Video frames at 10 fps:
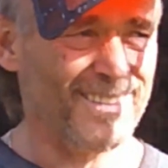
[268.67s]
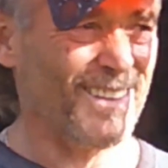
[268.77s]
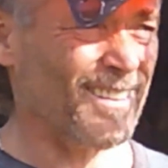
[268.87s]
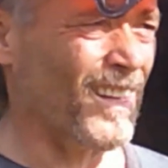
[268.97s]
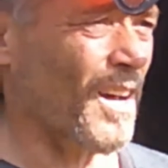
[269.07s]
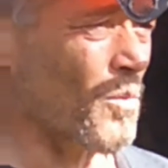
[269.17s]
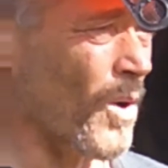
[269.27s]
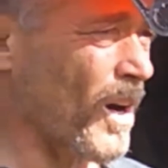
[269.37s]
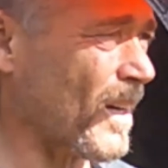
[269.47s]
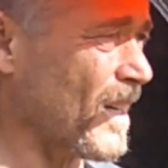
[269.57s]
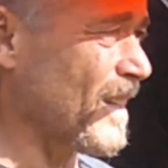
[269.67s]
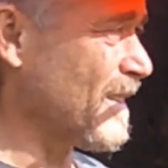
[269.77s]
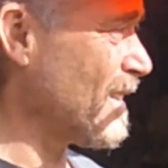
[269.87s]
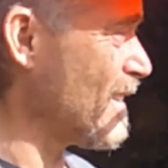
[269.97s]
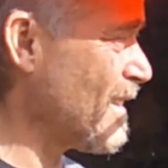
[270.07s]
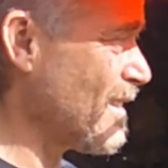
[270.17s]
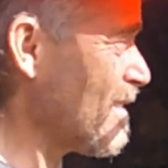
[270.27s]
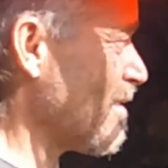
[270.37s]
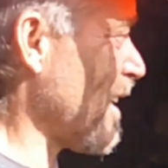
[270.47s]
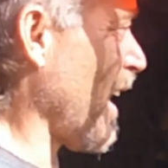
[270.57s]
A lot of work.
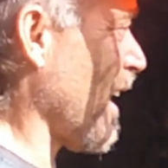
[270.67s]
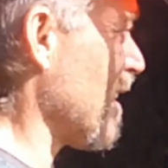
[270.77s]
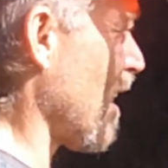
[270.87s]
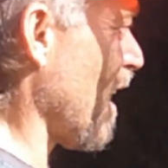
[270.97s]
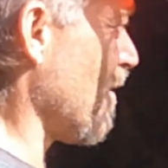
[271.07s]
And I've